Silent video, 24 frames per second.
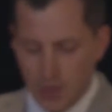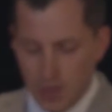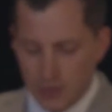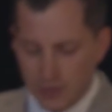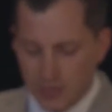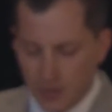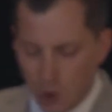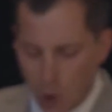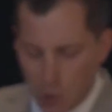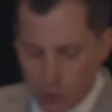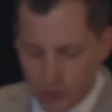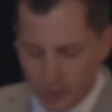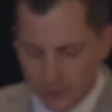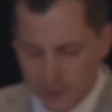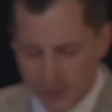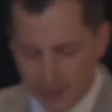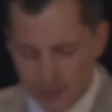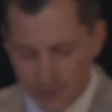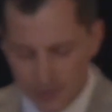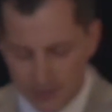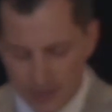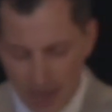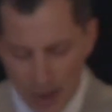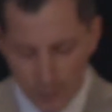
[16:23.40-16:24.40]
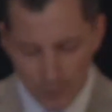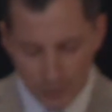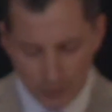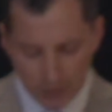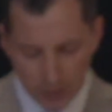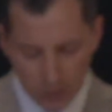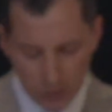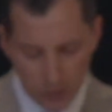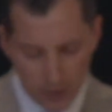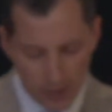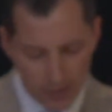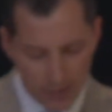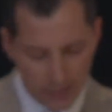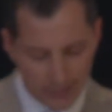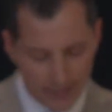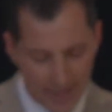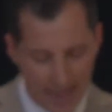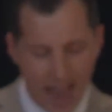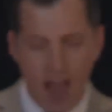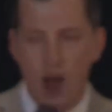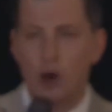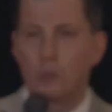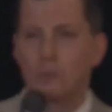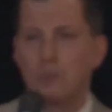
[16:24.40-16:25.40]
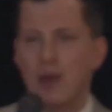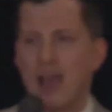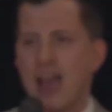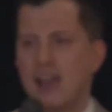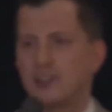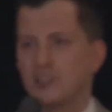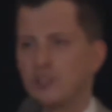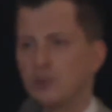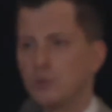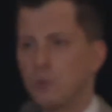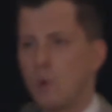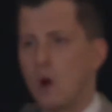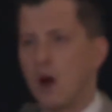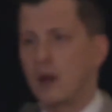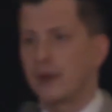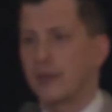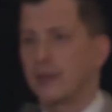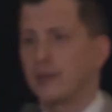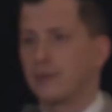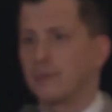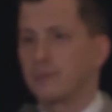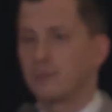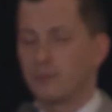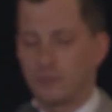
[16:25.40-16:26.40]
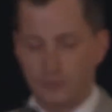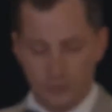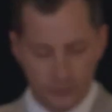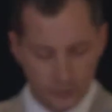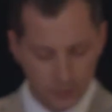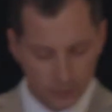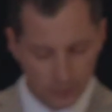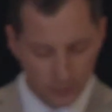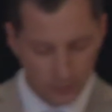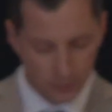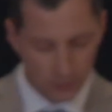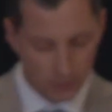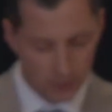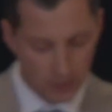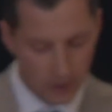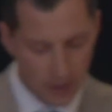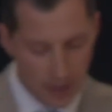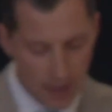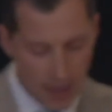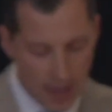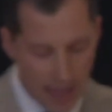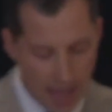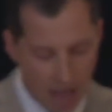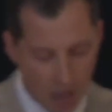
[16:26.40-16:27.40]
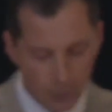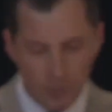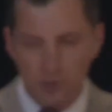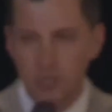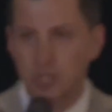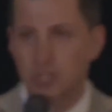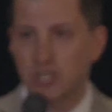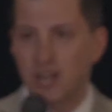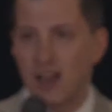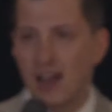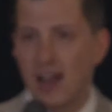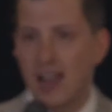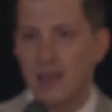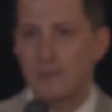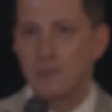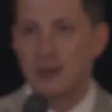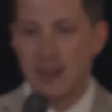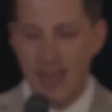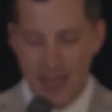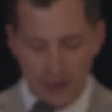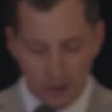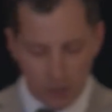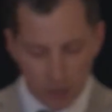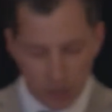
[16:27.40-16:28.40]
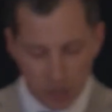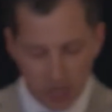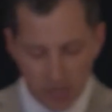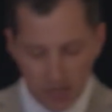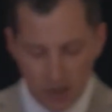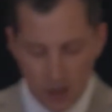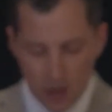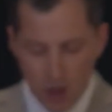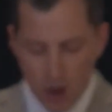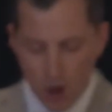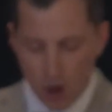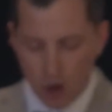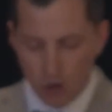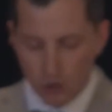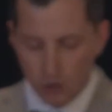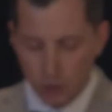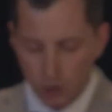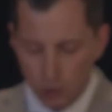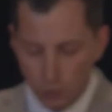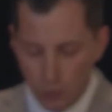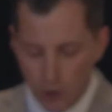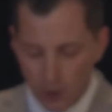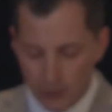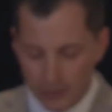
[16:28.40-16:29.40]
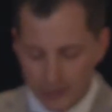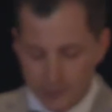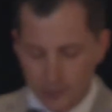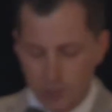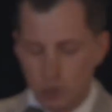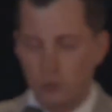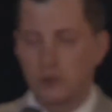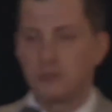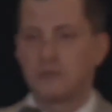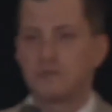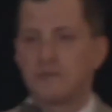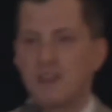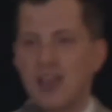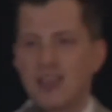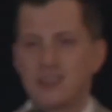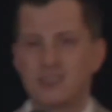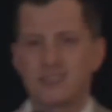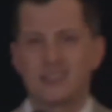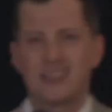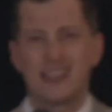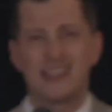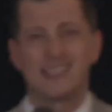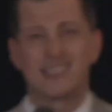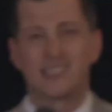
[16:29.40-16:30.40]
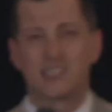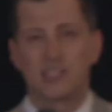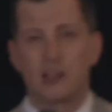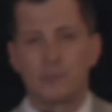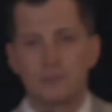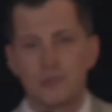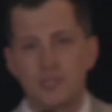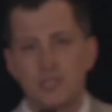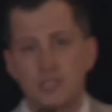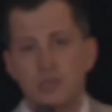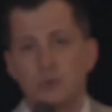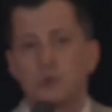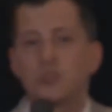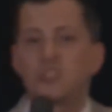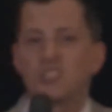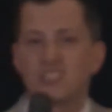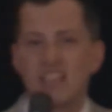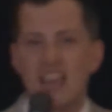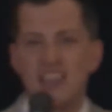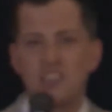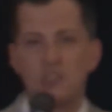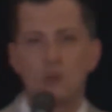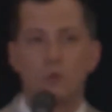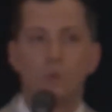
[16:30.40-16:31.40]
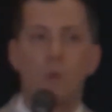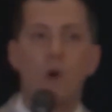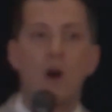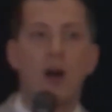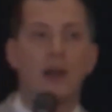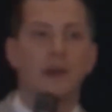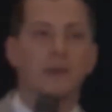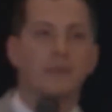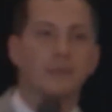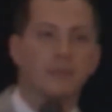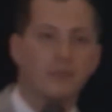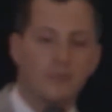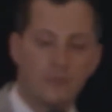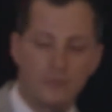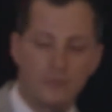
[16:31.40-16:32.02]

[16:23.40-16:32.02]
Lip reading: The only thing stopping you is how bad you want it. How much time and energy are you willing to invest in something you say you want?